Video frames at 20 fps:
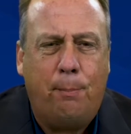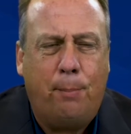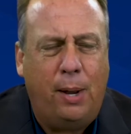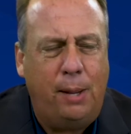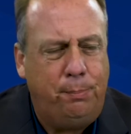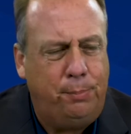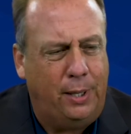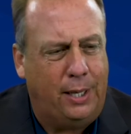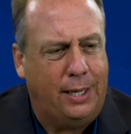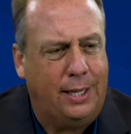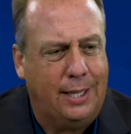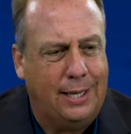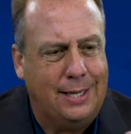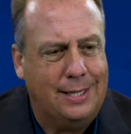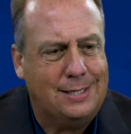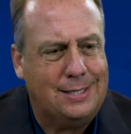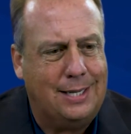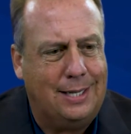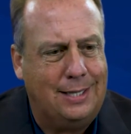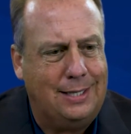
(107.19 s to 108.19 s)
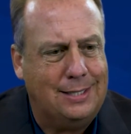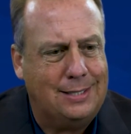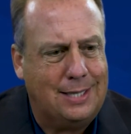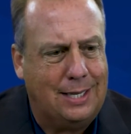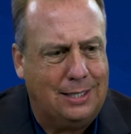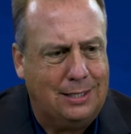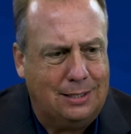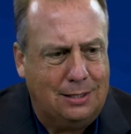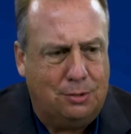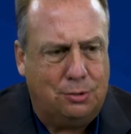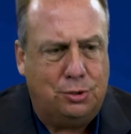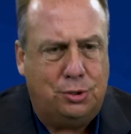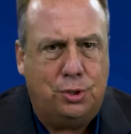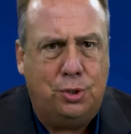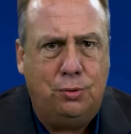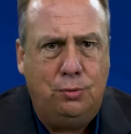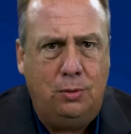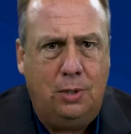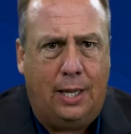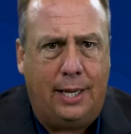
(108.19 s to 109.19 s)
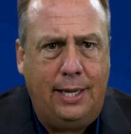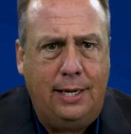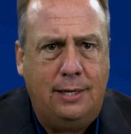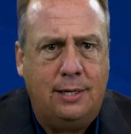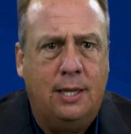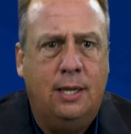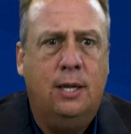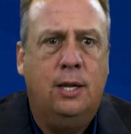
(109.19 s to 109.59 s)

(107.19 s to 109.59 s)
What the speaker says: pipeline again. Is it too late?